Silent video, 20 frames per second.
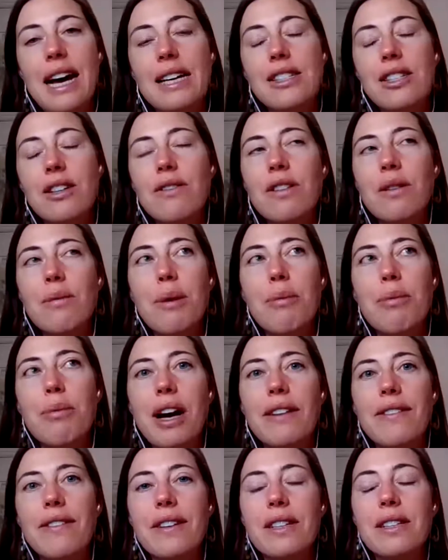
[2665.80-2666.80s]
Yeah. So for my
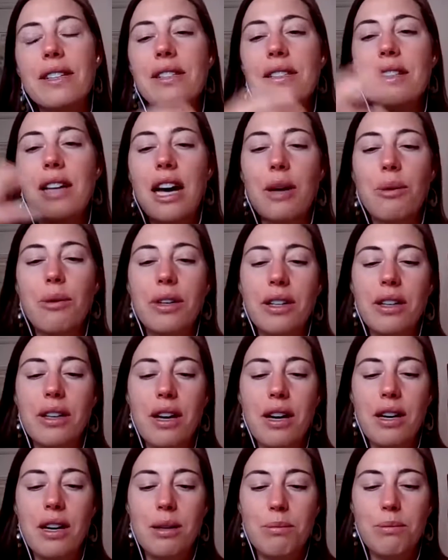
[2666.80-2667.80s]
breakfast, I
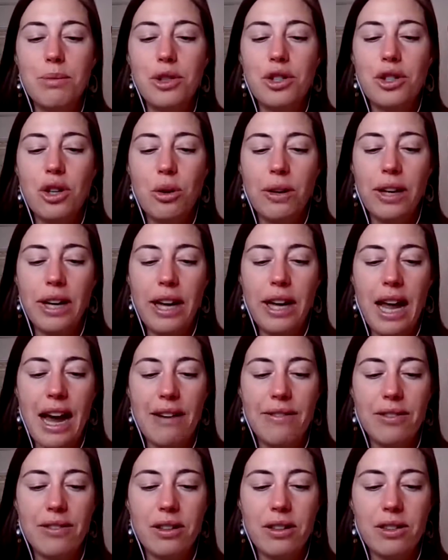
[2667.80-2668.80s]
would um, soak it
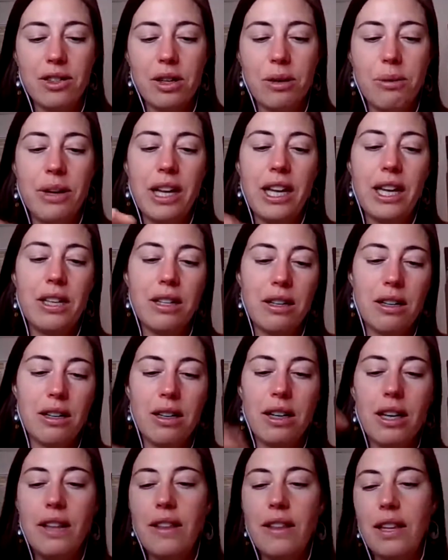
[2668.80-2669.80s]
after. So I would eat
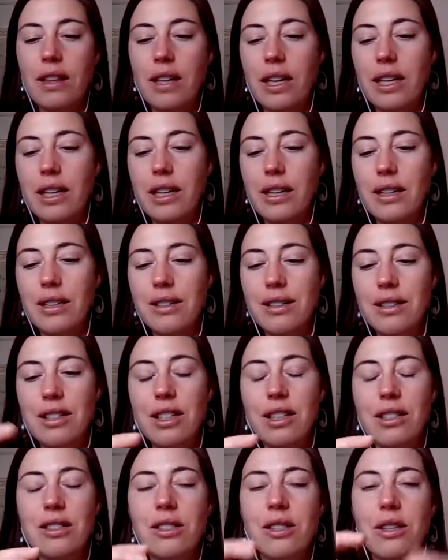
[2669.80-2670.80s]
dinner and then like,
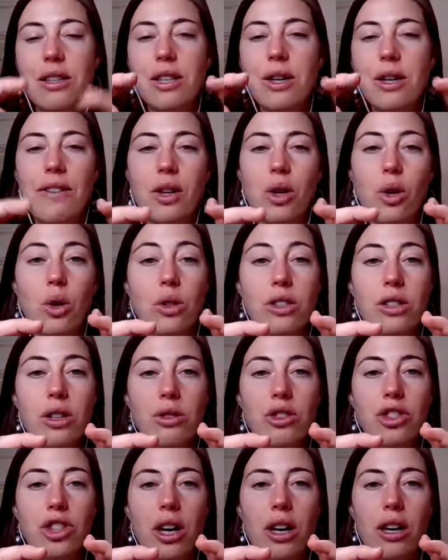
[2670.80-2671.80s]
so that you have a cold
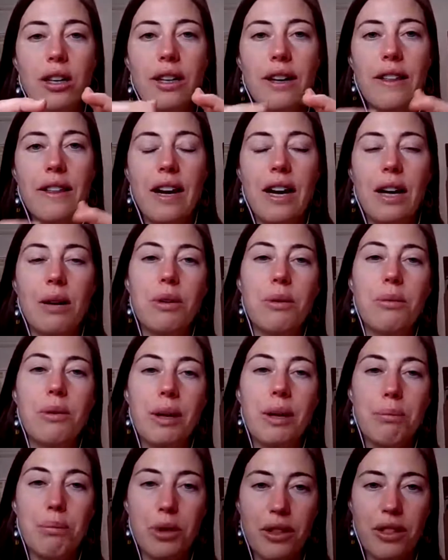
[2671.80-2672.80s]
soak jar and then I would
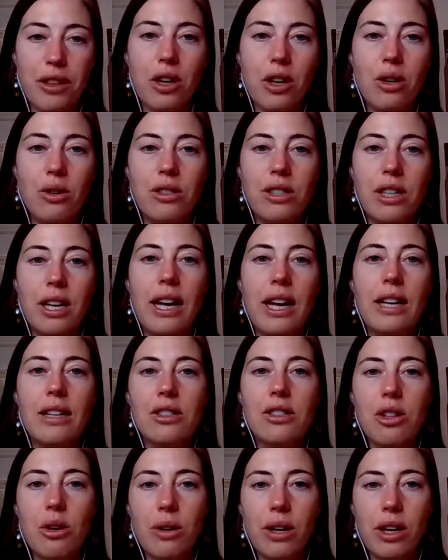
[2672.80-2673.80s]
like put the oats in
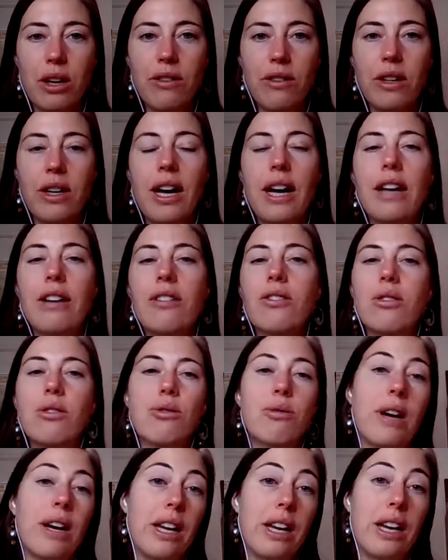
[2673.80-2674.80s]
it, soak it overnight. So it
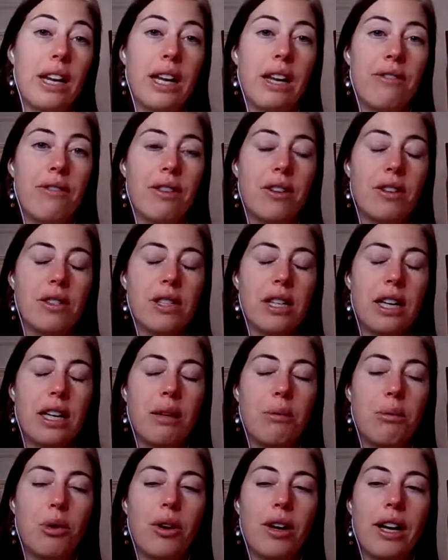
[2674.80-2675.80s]
was ready to eat first thing
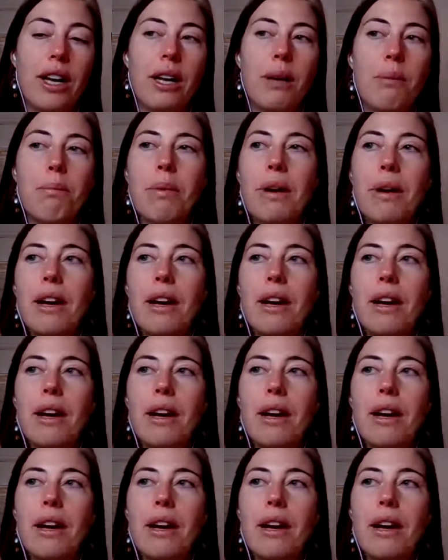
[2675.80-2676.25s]
in the morning.